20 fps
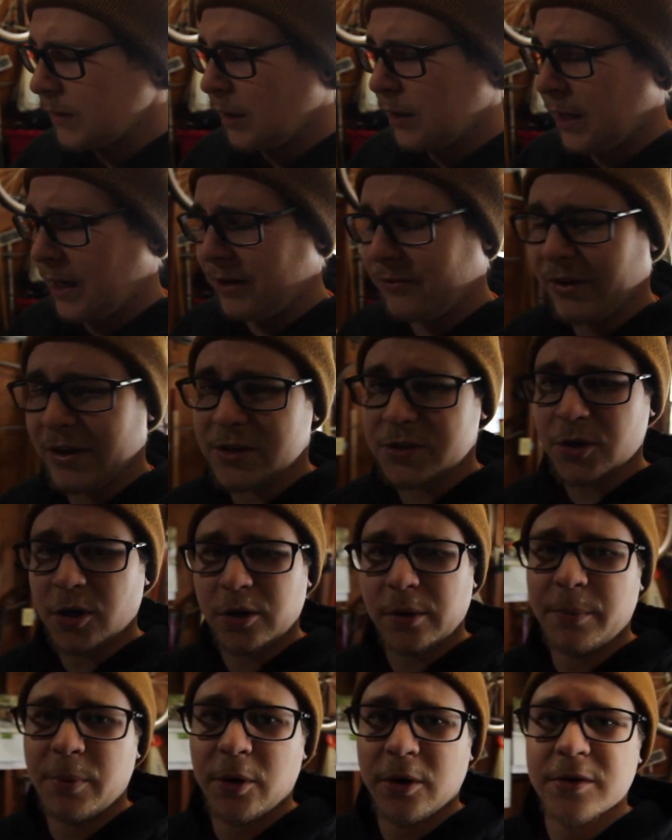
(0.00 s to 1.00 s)
Advanced
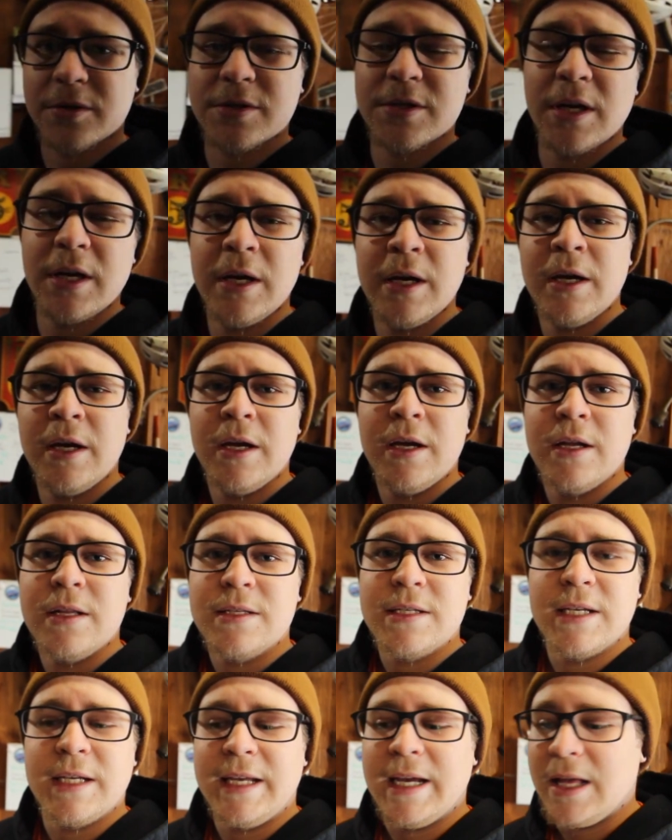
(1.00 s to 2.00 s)
Auto Parts
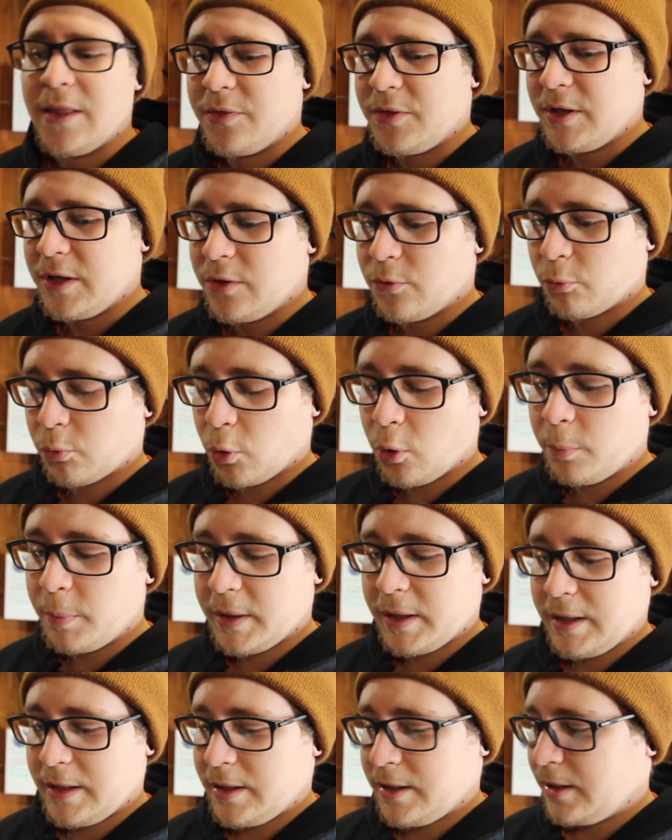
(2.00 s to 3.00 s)
to get the roll
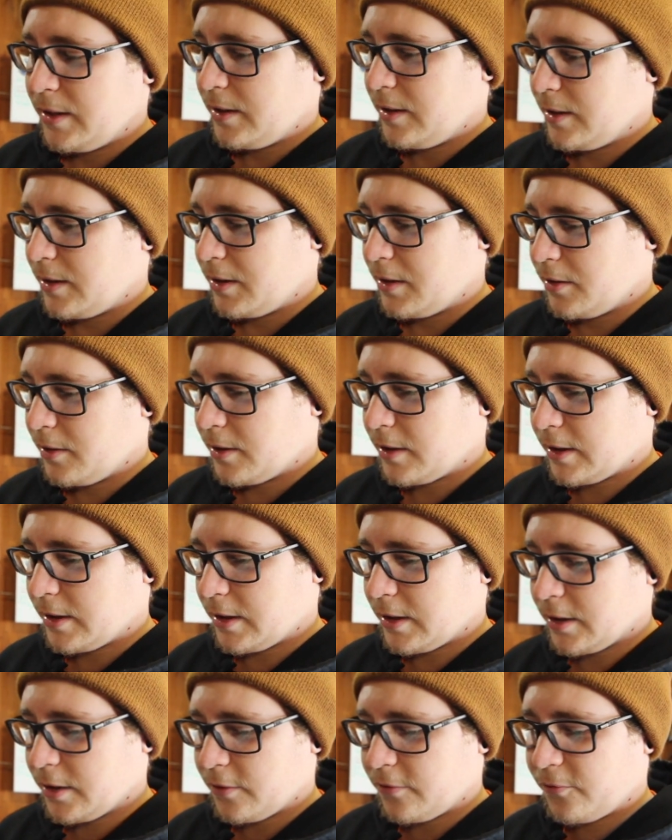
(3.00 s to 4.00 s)
pin
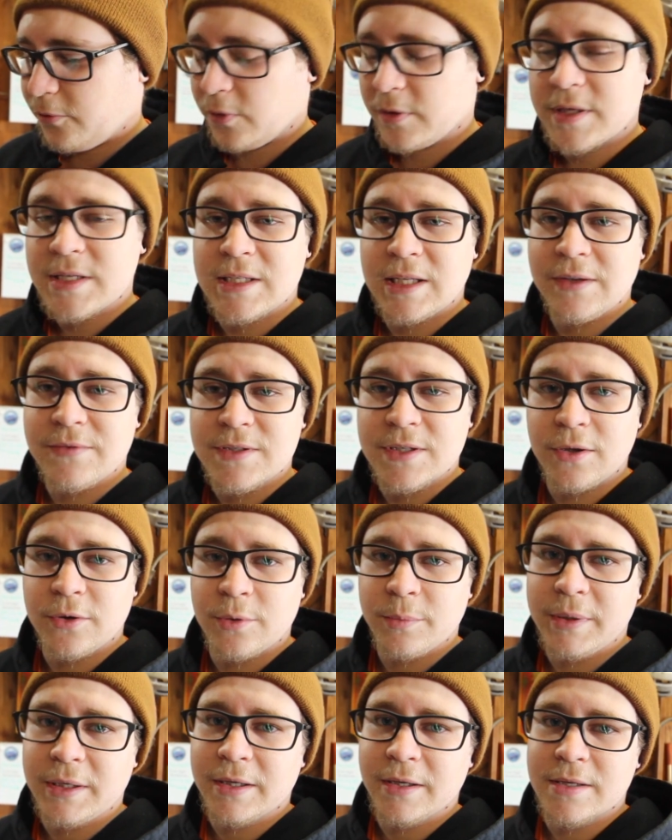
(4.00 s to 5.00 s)
for the slave
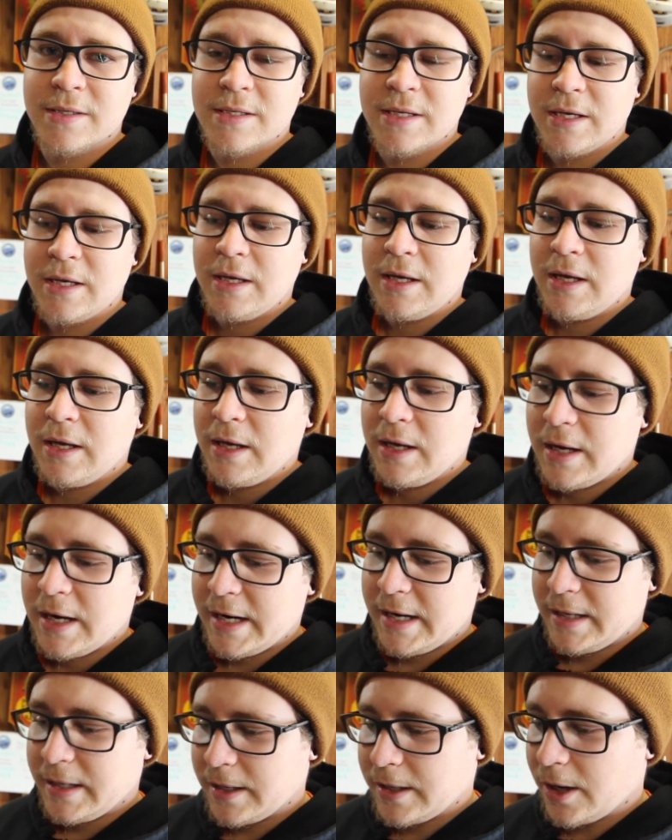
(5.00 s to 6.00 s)
cylinder because
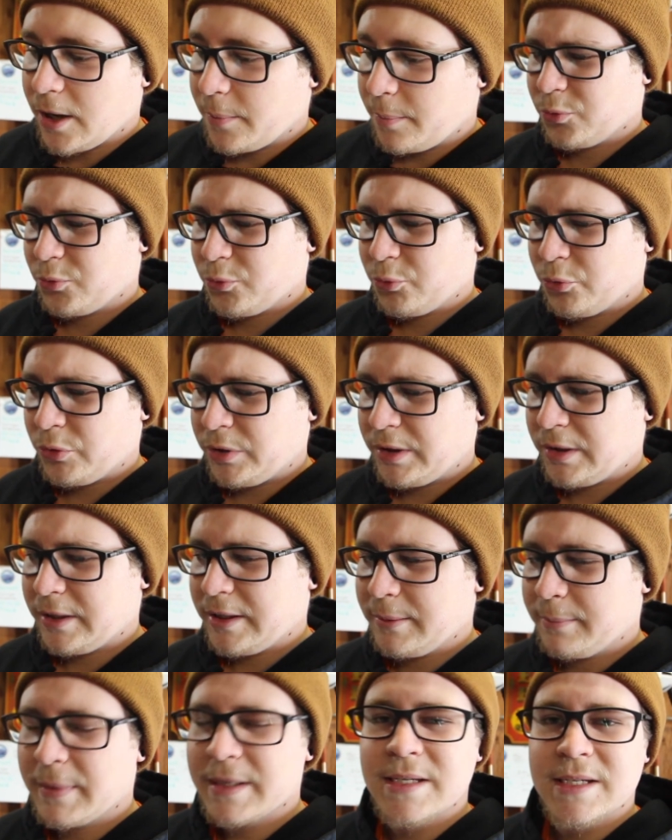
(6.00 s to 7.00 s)
I ended up
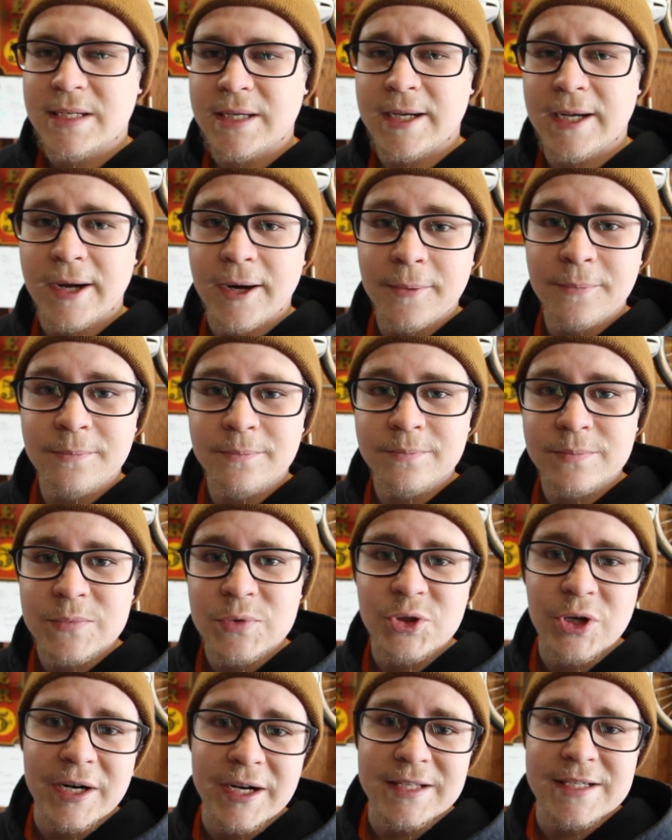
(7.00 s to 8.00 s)
really messing it up
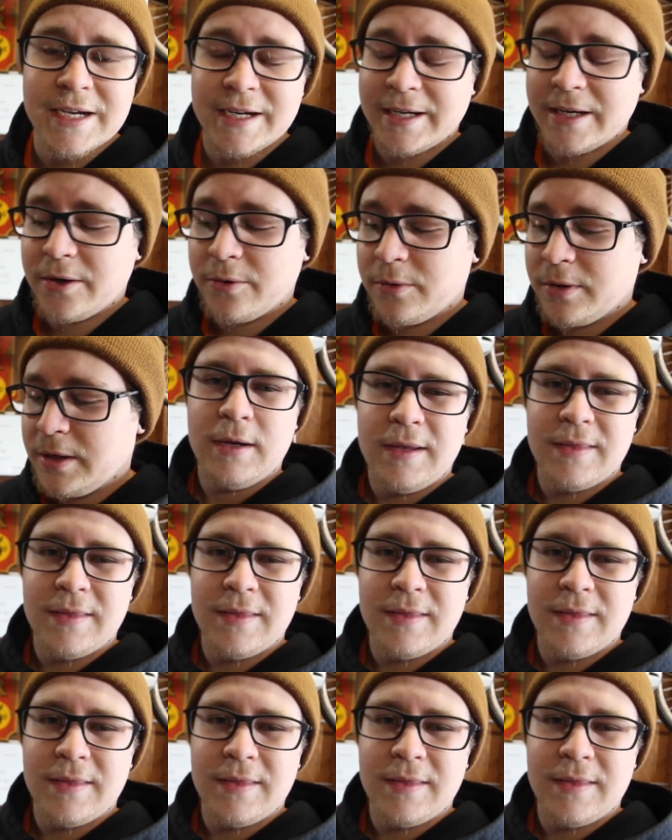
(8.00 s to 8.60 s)
trying to take it out.